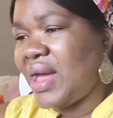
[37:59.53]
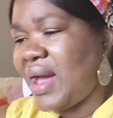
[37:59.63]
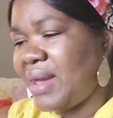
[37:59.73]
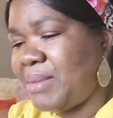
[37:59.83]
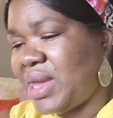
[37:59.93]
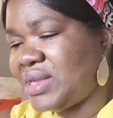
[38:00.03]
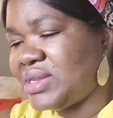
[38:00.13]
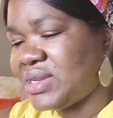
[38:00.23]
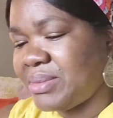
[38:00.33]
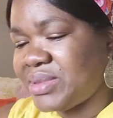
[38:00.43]
I made
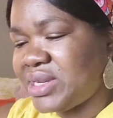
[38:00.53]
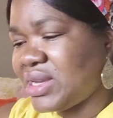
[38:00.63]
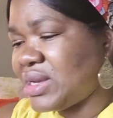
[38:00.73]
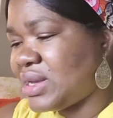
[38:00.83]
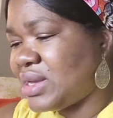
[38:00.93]
something.